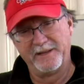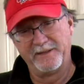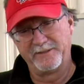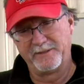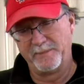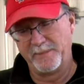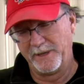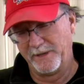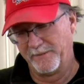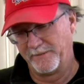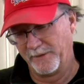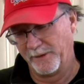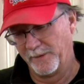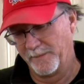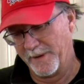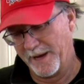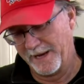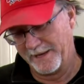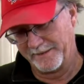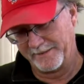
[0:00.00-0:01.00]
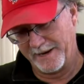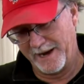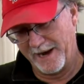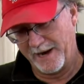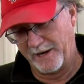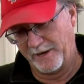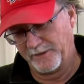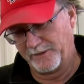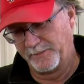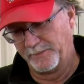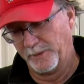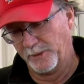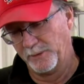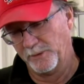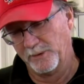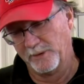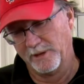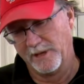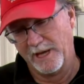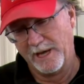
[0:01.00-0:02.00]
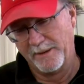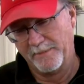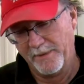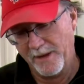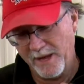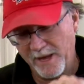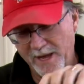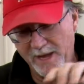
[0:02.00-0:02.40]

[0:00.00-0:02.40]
This will be to fill my entire spool up